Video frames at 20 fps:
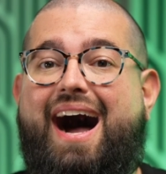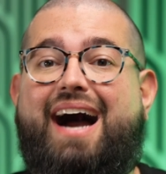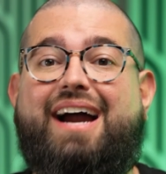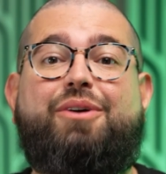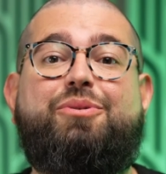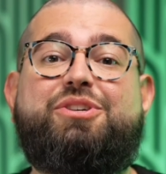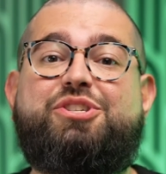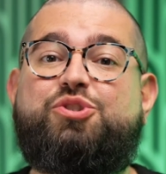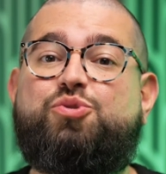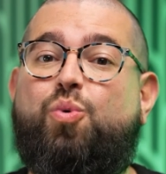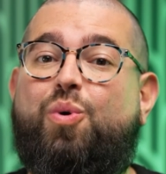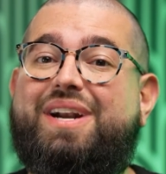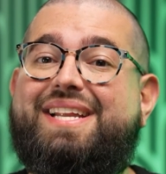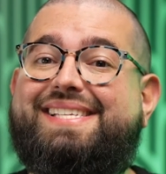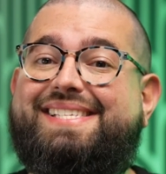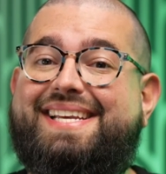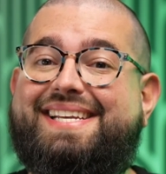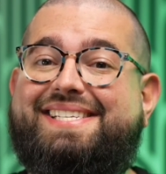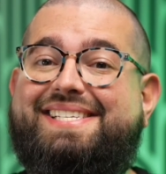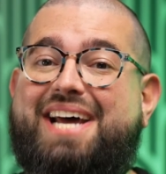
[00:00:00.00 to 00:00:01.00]
i O S
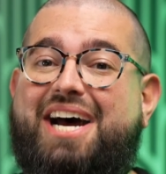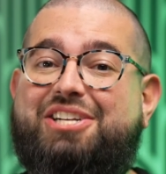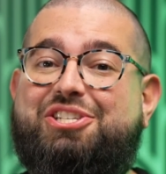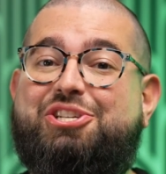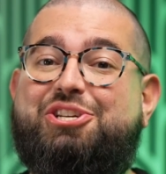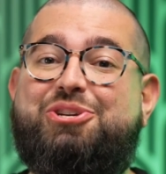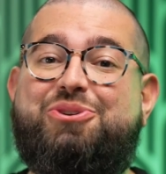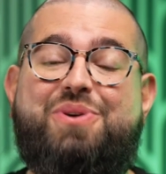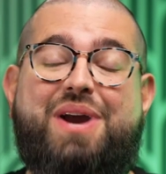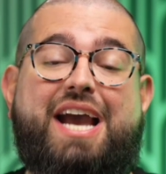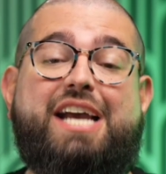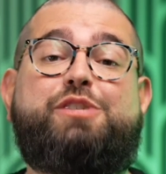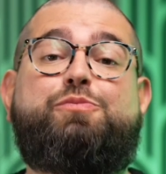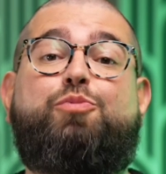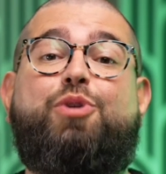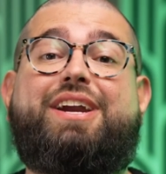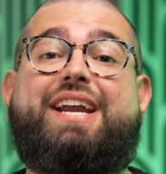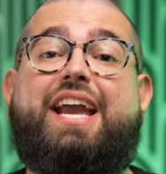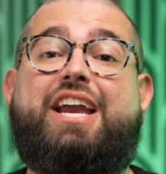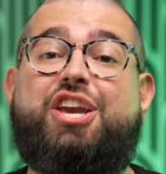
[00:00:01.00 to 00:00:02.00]
twenty-six point two is
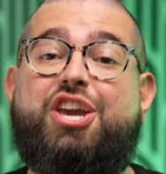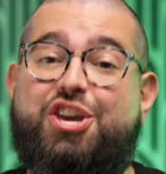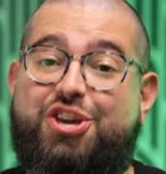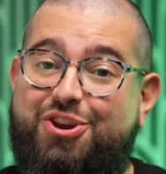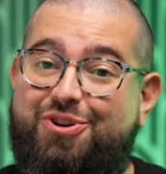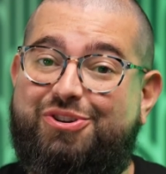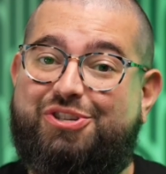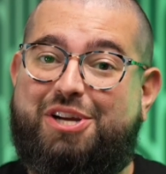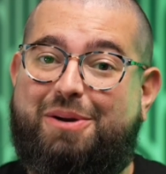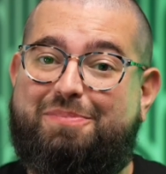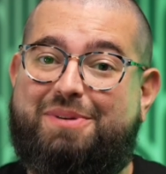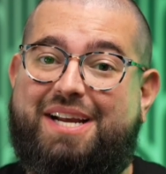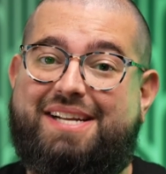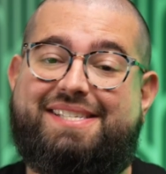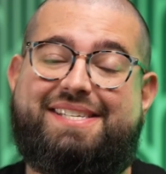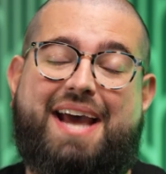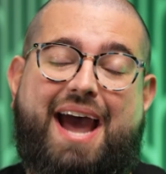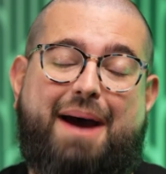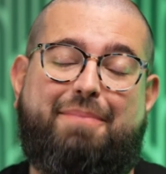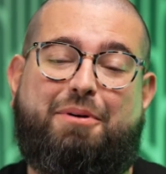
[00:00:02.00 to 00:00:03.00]
bringing huge updates
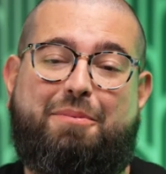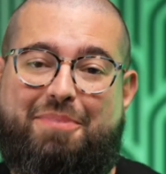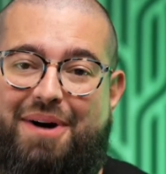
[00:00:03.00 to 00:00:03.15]
to Apple